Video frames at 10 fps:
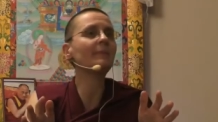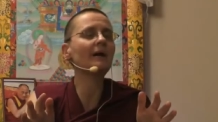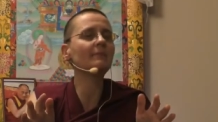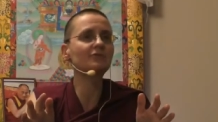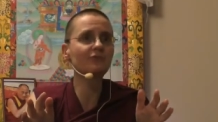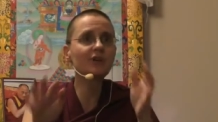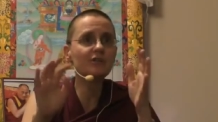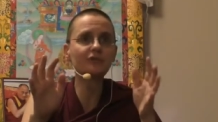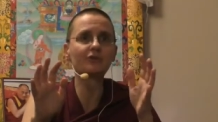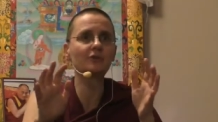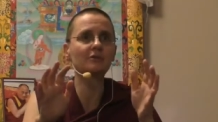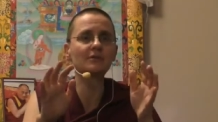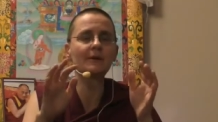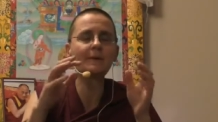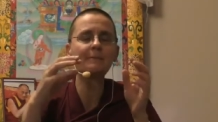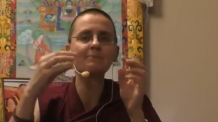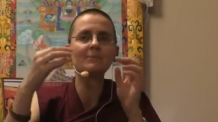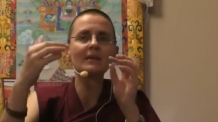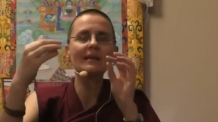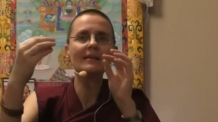becomes very difficult.
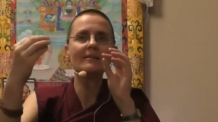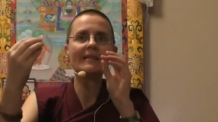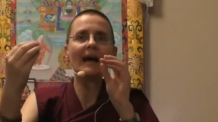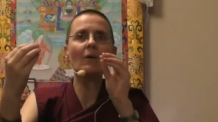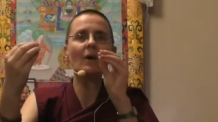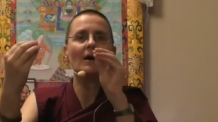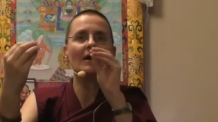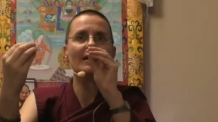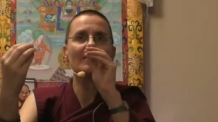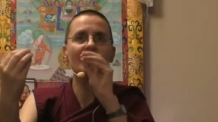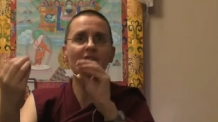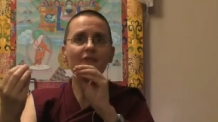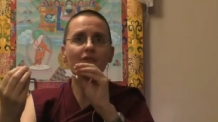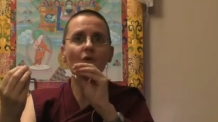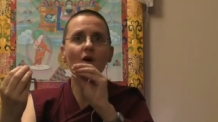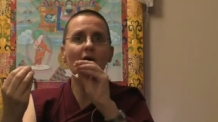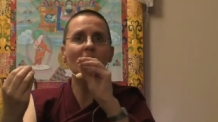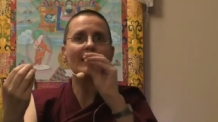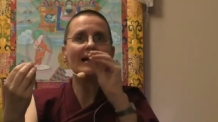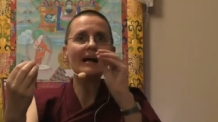Now, therefore,
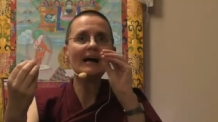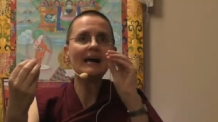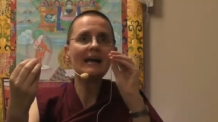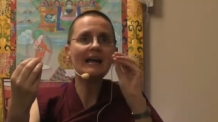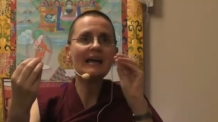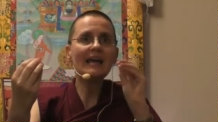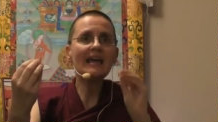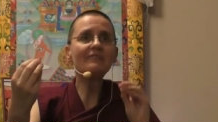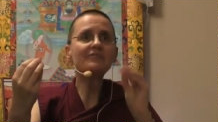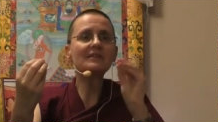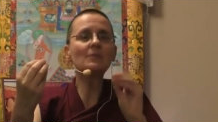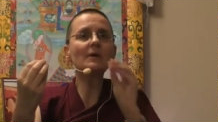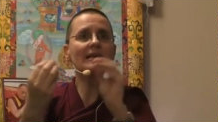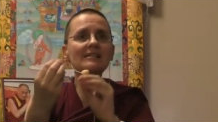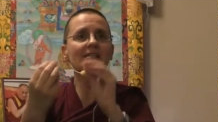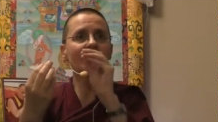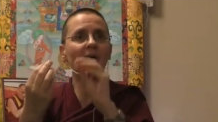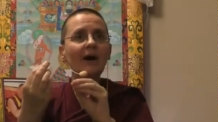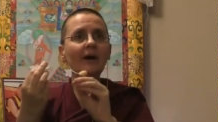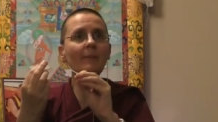if someone has the
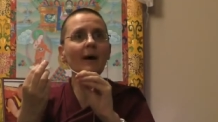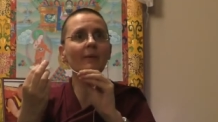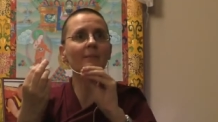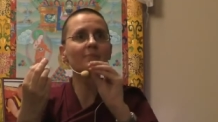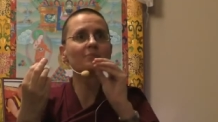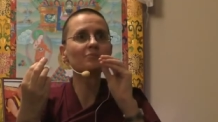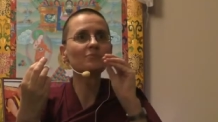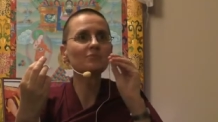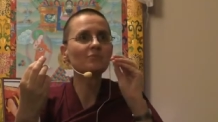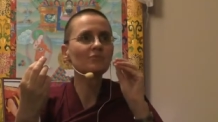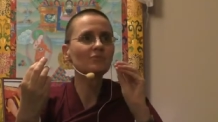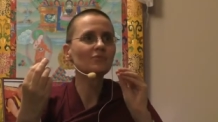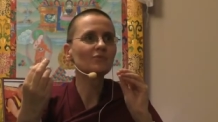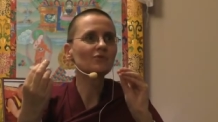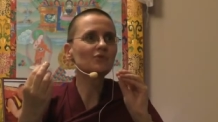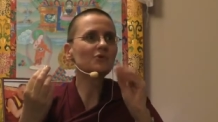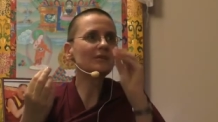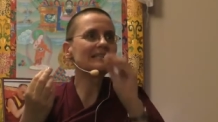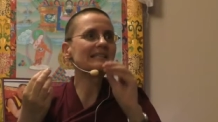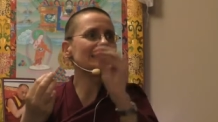karma to
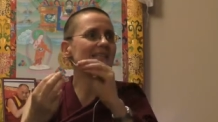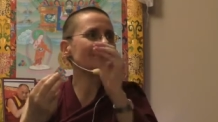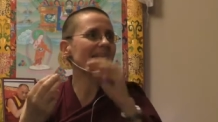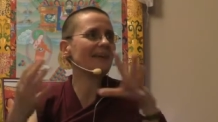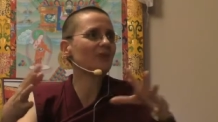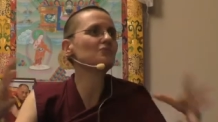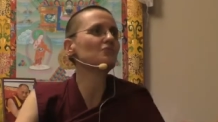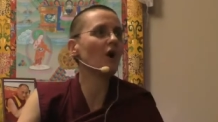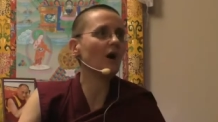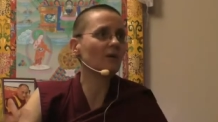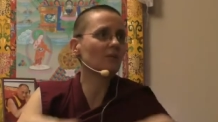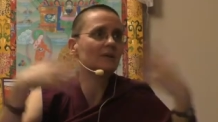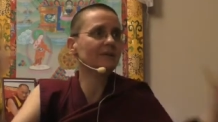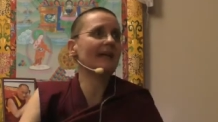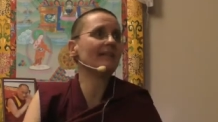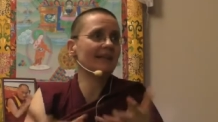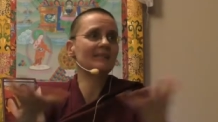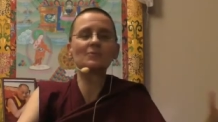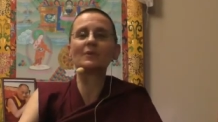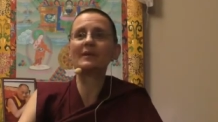exist like a rock, well then
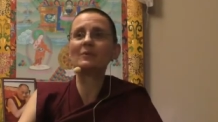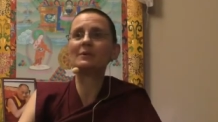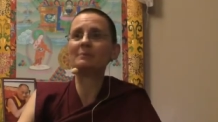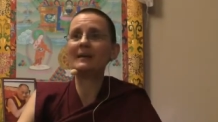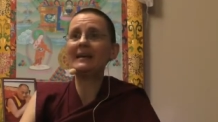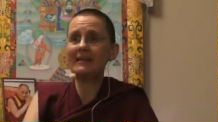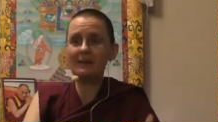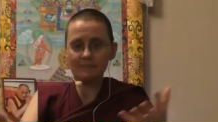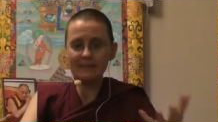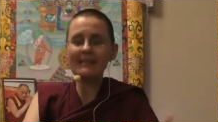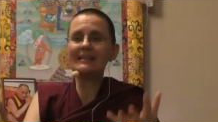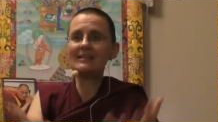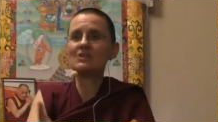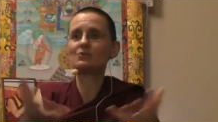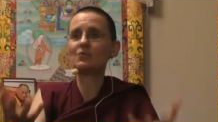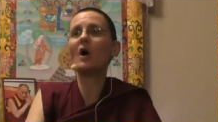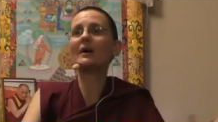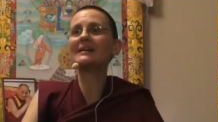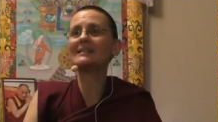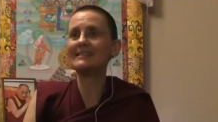that's what they will be. They'll be in this
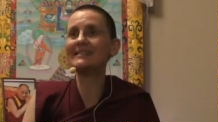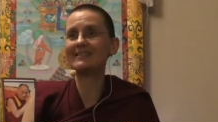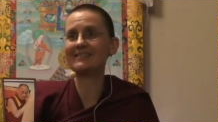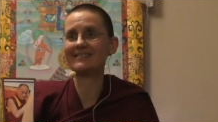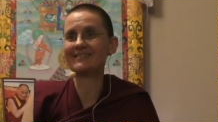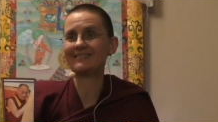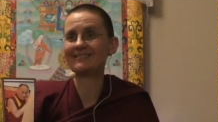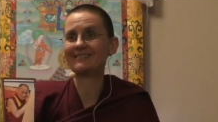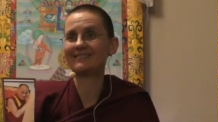rock existence.